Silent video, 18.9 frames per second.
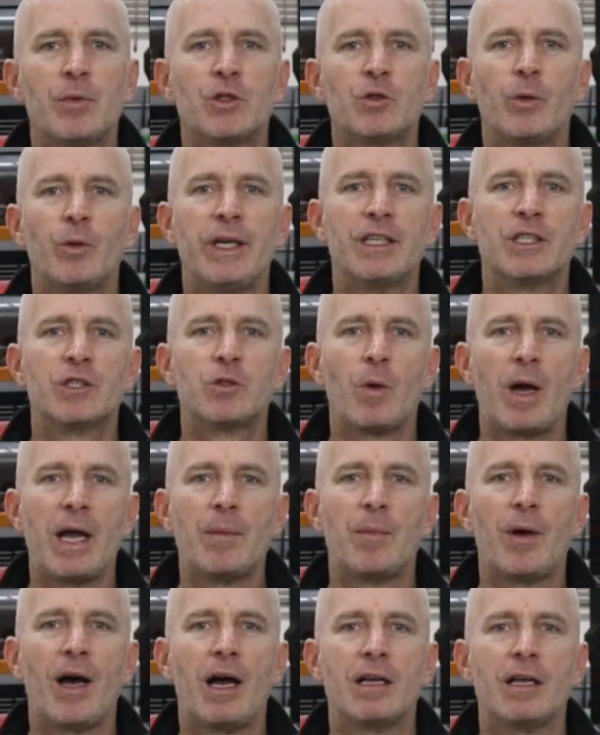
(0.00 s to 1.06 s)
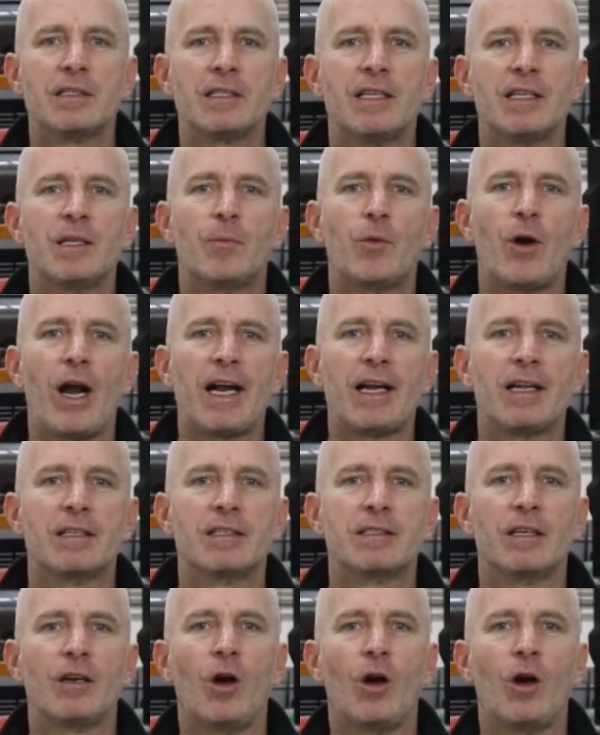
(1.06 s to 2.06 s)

between sway bars and the brackets that